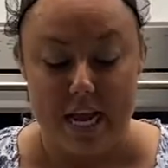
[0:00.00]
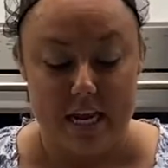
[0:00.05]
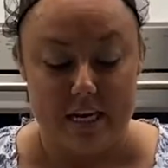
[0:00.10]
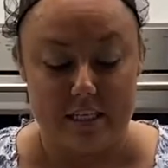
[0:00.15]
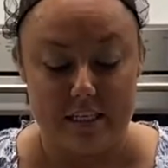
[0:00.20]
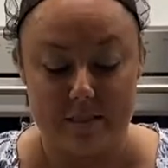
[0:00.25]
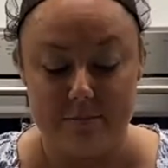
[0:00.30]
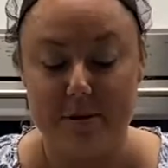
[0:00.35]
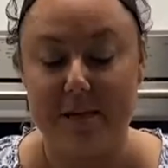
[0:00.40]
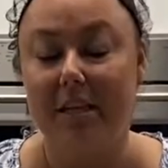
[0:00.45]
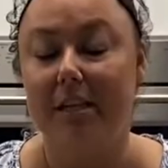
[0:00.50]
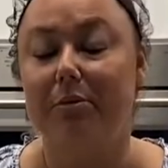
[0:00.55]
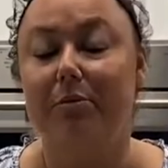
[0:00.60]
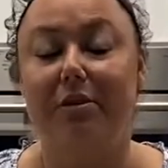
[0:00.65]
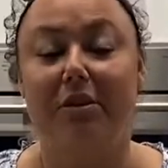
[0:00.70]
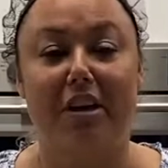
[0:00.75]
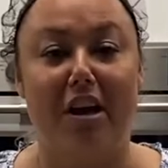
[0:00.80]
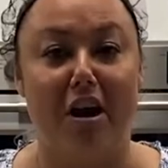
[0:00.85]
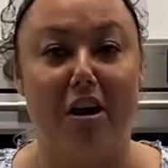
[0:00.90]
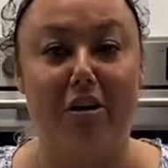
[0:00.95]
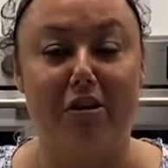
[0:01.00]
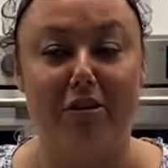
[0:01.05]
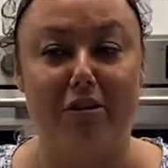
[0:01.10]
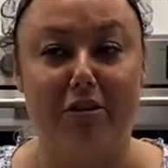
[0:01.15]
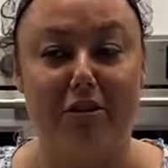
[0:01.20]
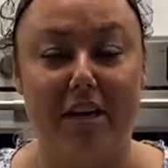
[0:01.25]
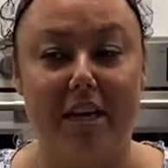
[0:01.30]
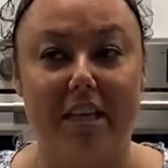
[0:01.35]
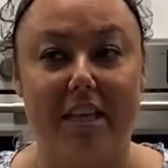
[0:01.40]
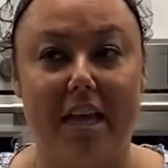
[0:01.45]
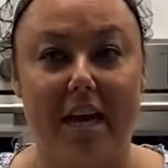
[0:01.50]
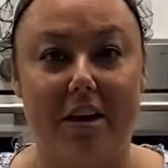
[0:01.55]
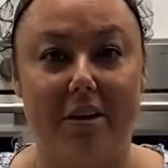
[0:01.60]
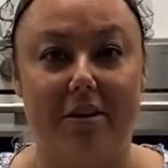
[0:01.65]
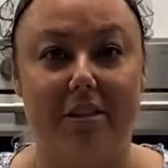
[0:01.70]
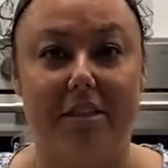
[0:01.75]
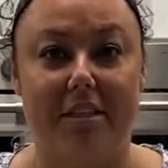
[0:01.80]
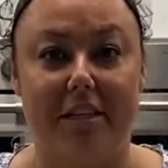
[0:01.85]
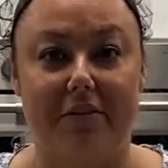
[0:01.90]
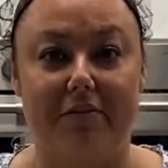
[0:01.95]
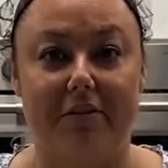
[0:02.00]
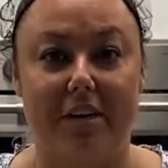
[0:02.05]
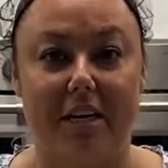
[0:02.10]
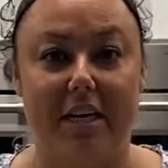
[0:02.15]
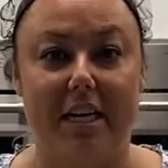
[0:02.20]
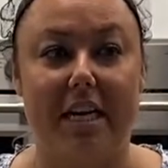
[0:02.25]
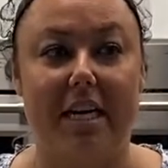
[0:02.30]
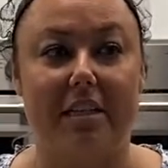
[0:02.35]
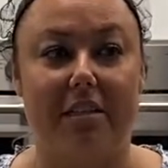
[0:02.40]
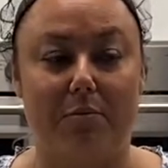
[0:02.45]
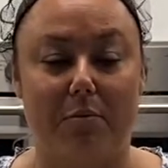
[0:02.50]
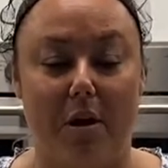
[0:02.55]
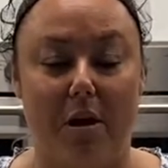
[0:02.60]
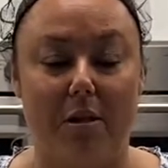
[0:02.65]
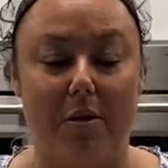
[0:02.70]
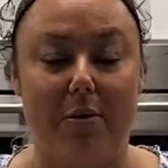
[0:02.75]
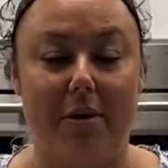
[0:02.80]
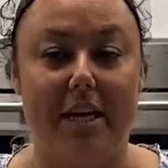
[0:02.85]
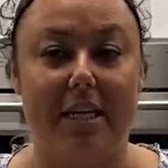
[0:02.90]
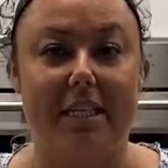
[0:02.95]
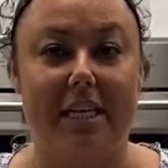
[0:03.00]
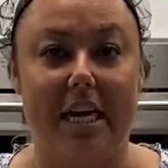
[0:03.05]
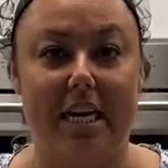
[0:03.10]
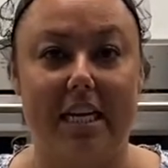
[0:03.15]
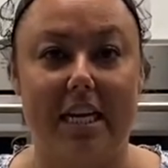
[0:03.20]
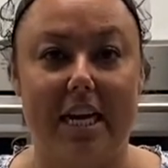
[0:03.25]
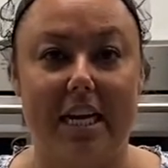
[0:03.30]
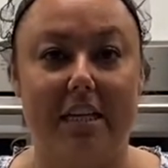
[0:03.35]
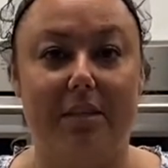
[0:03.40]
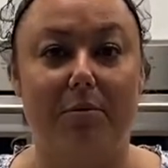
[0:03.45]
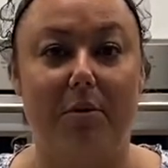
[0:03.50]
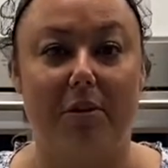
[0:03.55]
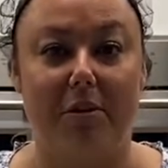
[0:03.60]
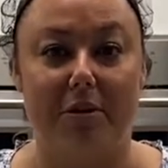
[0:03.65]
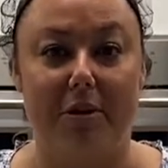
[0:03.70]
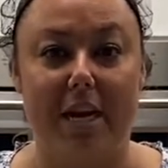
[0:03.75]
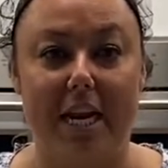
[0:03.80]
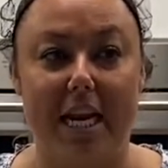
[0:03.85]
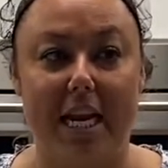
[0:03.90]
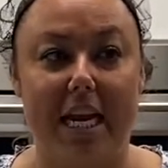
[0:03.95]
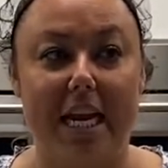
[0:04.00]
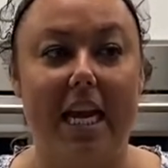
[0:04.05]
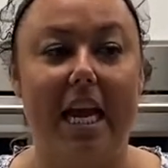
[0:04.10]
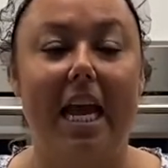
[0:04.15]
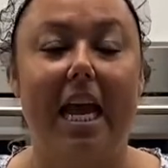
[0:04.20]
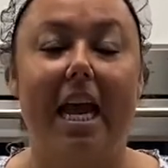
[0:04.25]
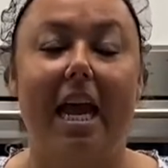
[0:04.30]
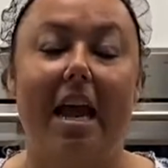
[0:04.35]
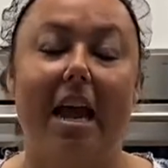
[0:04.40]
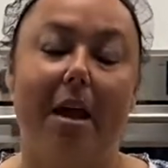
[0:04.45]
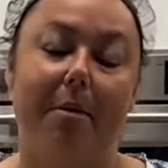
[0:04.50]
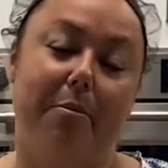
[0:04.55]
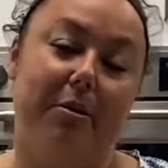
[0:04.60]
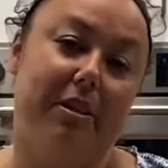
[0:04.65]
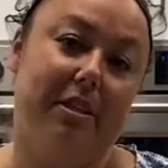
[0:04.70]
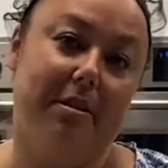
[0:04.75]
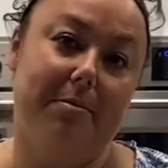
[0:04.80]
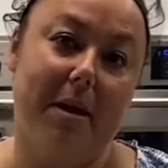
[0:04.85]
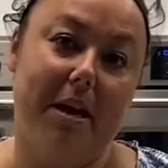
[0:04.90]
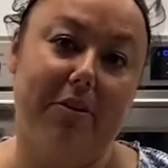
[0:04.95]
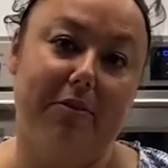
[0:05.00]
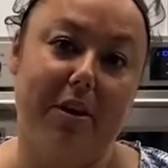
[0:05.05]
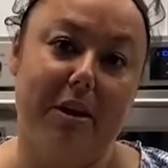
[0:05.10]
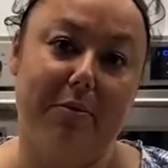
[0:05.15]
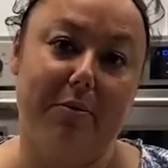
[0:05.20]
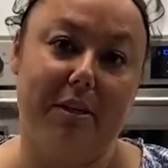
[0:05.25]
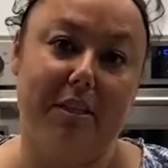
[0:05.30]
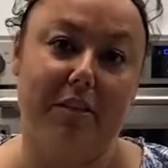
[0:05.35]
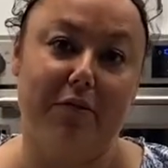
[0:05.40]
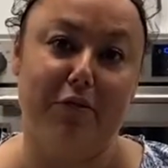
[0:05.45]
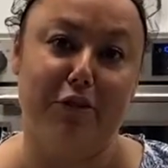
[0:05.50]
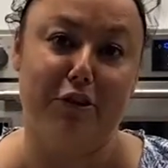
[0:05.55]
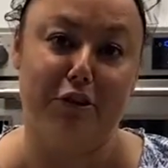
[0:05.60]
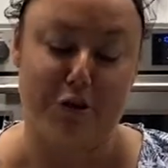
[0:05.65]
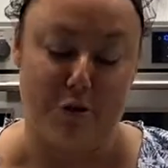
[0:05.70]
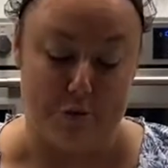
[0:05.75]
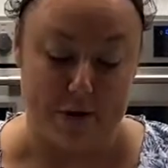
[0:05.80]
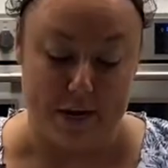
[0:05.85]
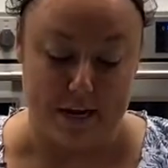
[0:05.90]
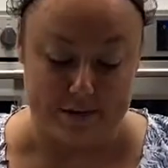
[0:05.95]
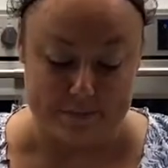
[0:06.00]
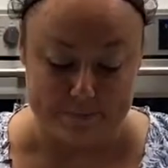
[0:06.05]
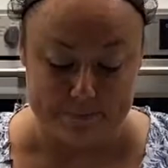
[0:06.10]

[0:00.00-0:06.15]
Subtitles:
Just because when they are learning those different swallowing techniques while they're eating, it puts them at great risk for choking.